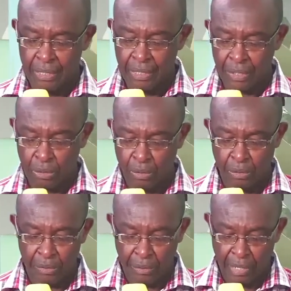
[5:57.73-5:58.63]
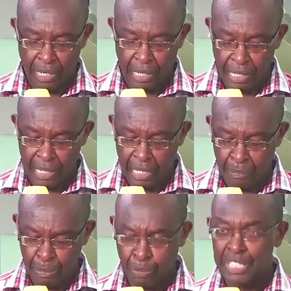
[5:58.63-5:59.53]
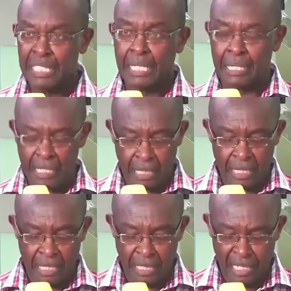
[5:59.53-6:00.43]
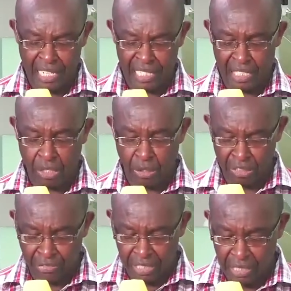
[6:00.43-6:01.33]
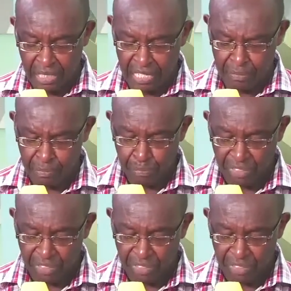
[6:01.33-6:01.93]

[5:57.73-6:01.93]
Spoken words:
So people increased and conflicts came.